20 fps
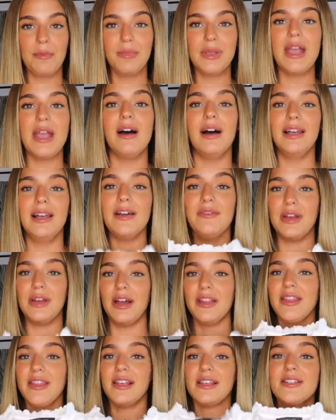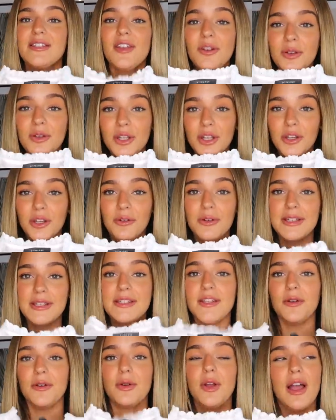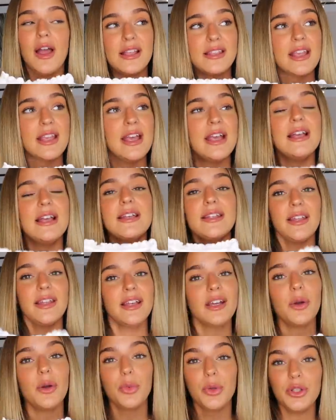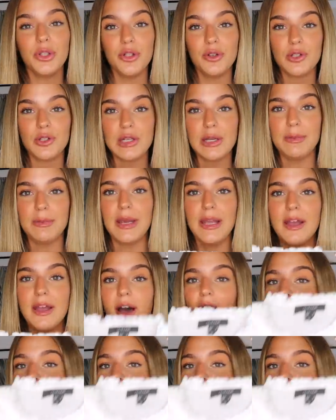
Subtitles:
yeah, I love it. I think it's so cute. It's so nice. Something I wouldn't usually pick